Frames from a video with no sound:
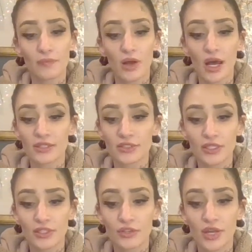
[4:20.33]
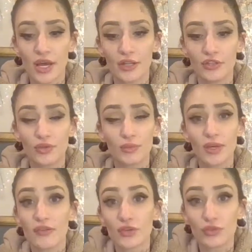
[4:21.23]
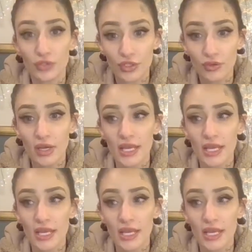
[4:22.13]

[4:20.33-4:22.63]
hustling, you're not doing whatever you do.